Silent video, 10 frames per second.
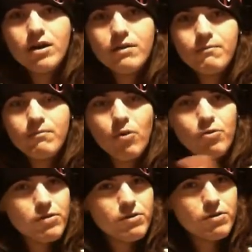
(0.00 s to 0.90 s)

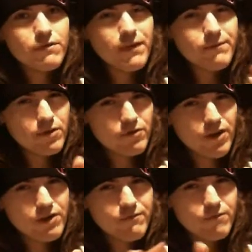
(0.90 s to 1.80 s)
mostly due to the fact for
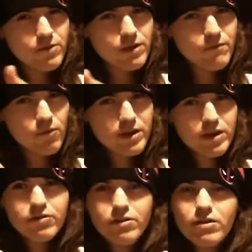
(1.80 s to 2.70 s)
the
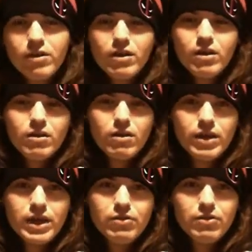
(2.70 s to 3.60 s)
formation. The
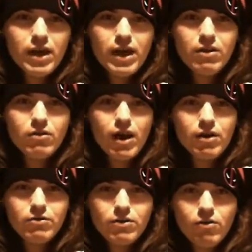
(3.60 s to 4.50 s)
legs can
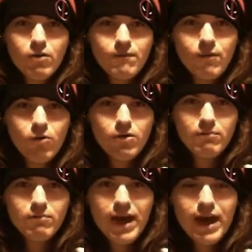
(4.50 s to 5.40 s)
actually go forward
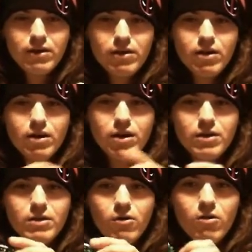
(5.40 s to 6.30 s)
and back.
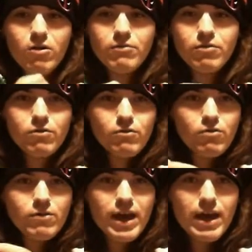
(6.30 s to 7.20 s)
The arms, you
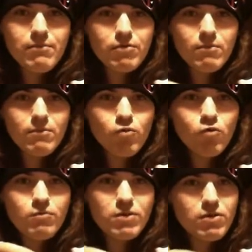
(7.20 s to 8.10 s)
do have some
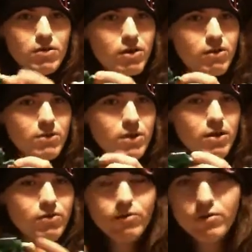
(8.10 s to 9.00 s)
movements here and
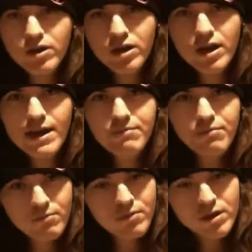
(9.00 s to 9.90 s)
there, so you kind of have
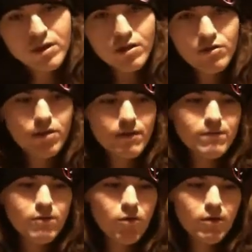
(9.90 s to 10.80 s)
some
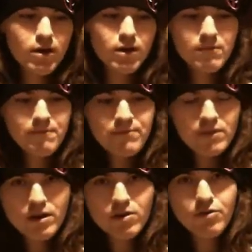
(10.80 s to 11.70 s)
stuff going on.
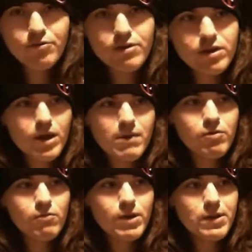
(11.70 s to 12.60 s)
And also, he
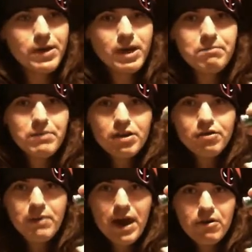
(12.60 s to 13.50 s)
comes with a
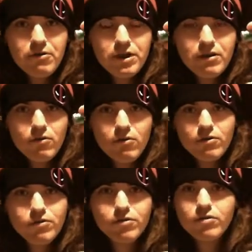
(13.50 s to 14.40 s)
beast battery,
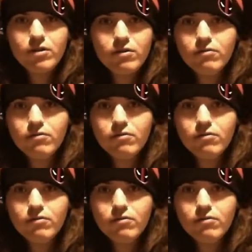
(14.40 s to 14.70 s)
or just a